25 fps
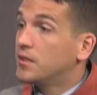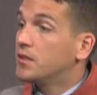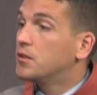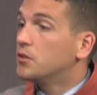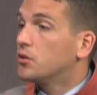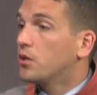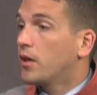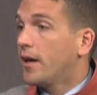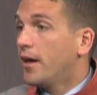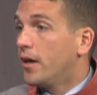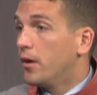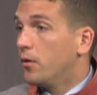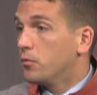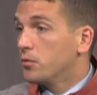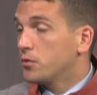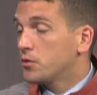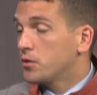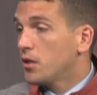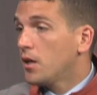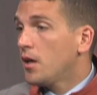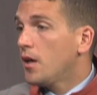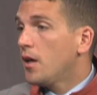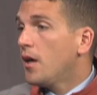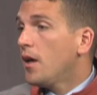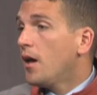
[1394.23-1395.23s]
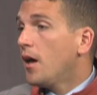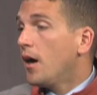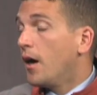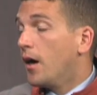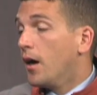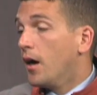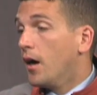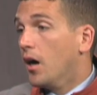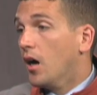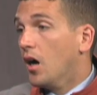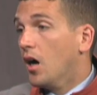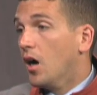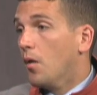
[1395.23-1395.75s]
in your house.
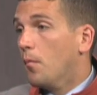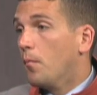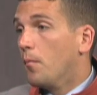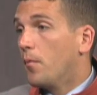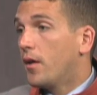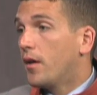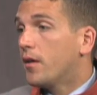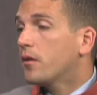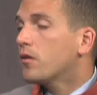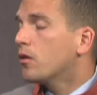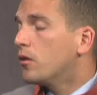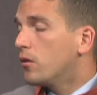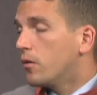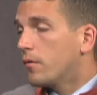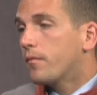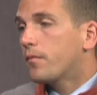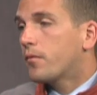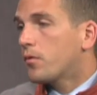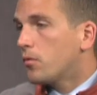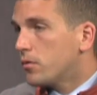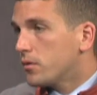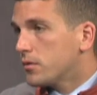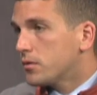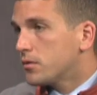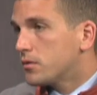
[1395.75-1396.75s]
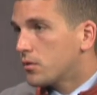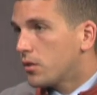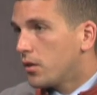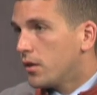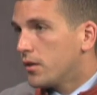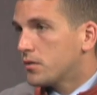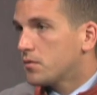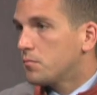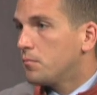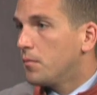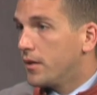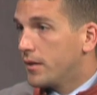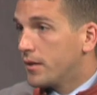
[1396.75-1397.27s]
Um, and you know, of course, it
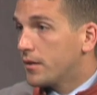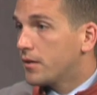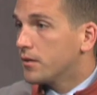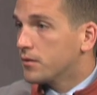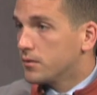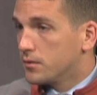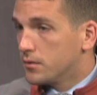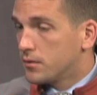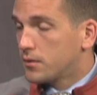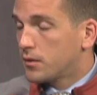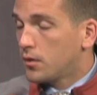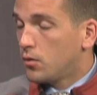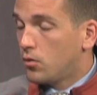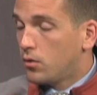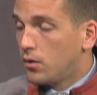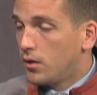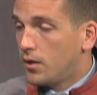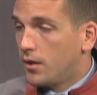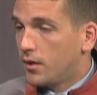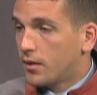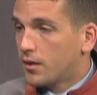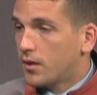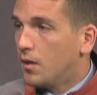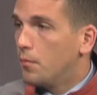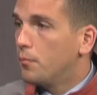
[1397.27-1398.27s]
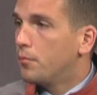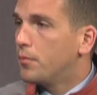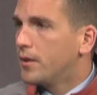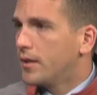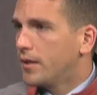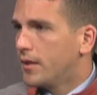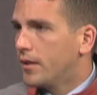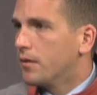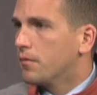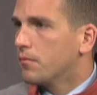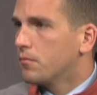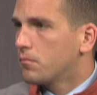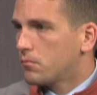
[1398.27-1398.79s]
costs money because it's uh, company
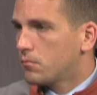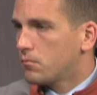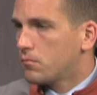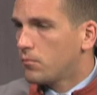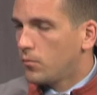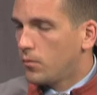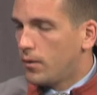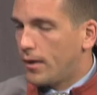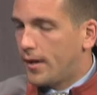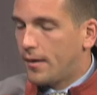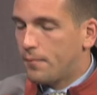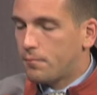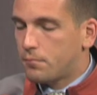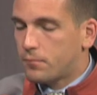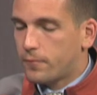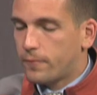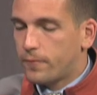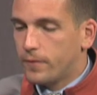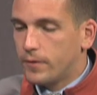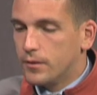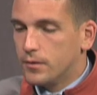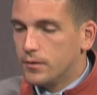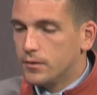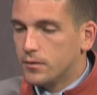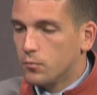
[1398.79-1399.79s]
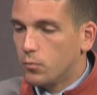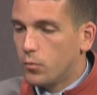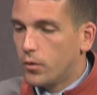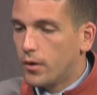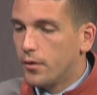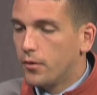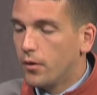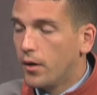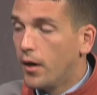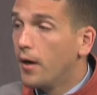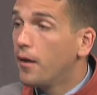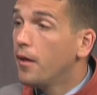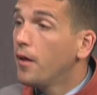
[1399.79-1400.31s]
and lab fees and
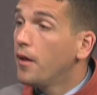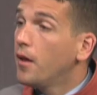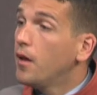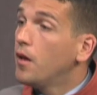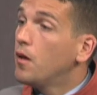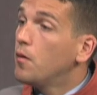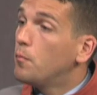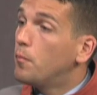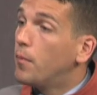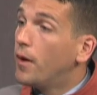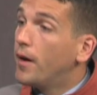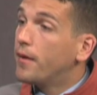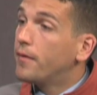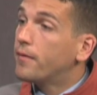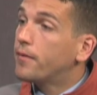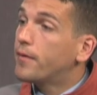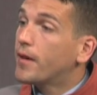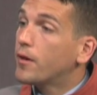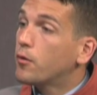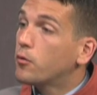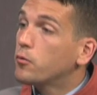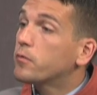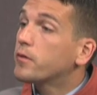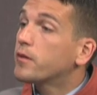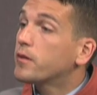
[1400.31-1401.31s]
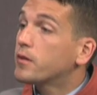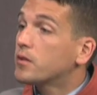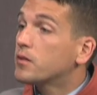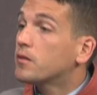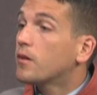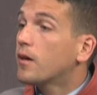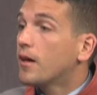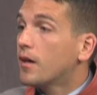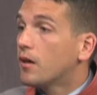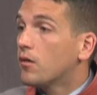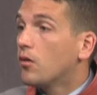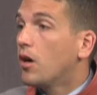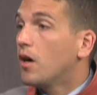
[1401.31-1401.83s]
whatnot. But th there
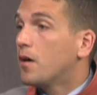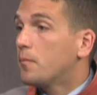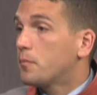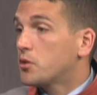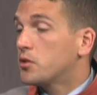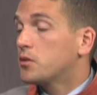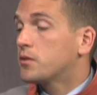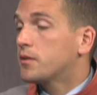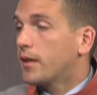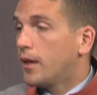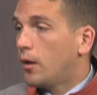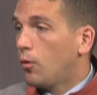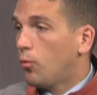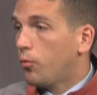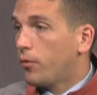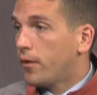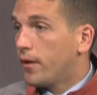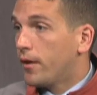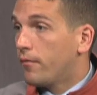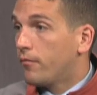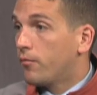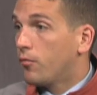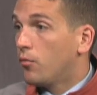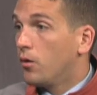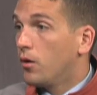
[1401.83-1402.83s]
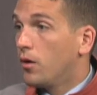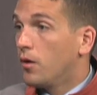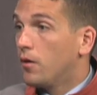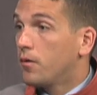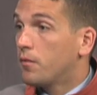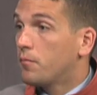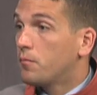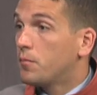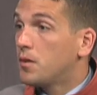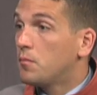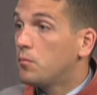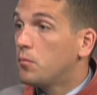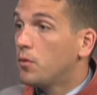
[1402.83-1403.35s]
are options out there for
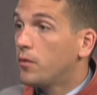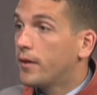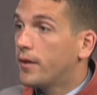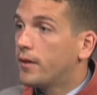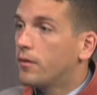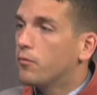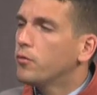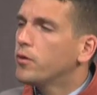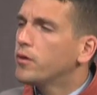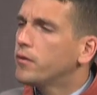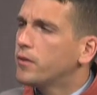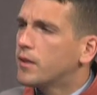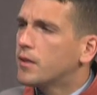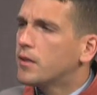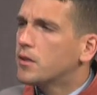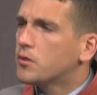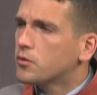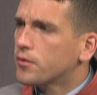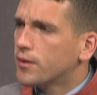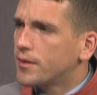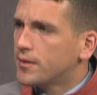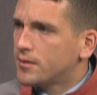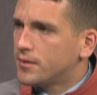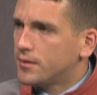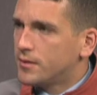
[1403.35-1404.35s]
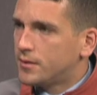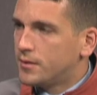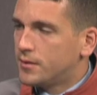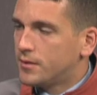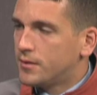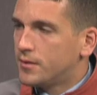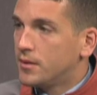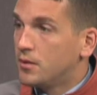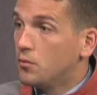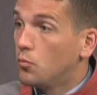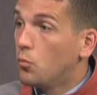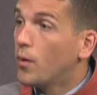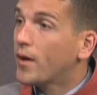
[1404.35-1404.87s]
people that are really interested to
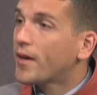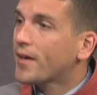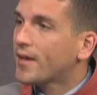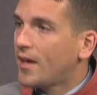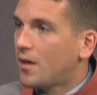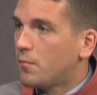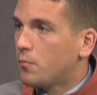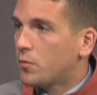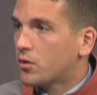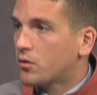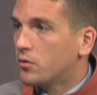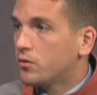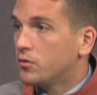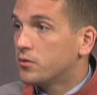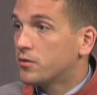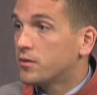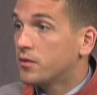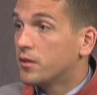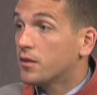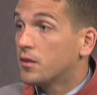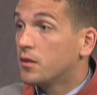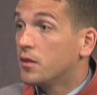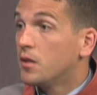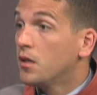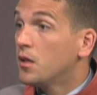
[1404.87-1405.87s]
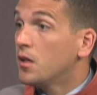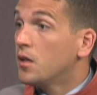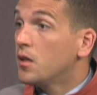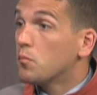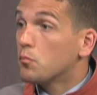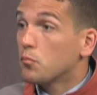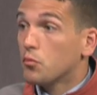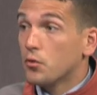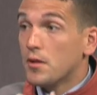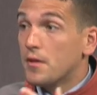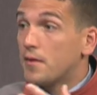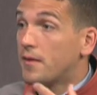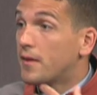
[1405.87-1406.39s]
see what chemicals they're
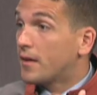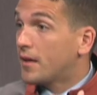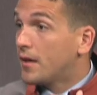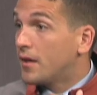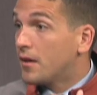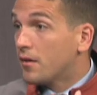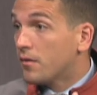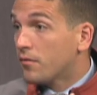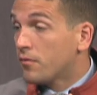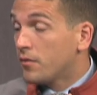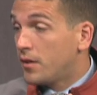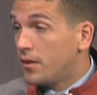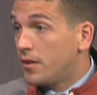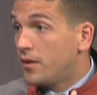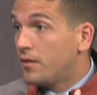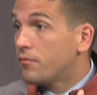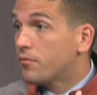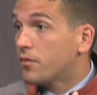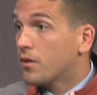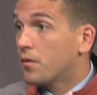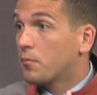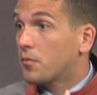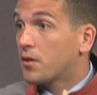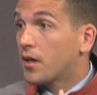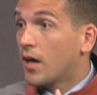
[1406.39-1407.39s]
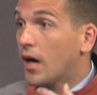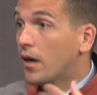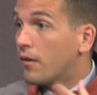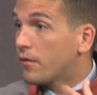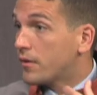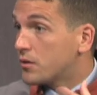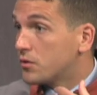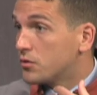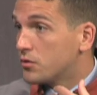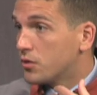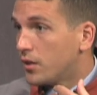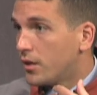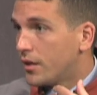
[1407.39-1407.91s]
breathing air in from car
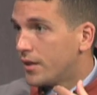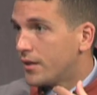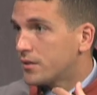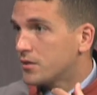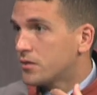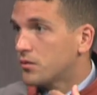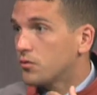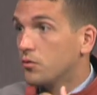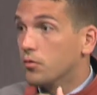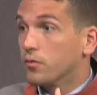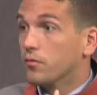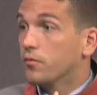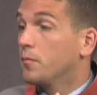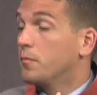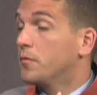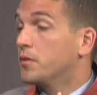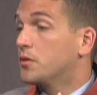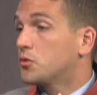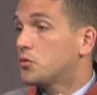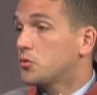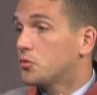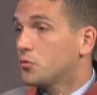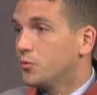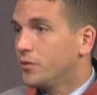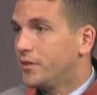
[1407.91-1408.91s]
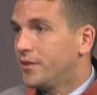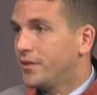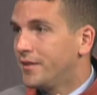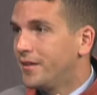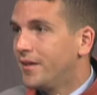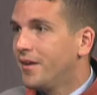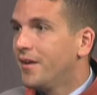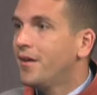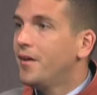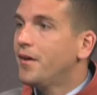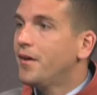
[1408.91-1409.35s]
exhausts or from the street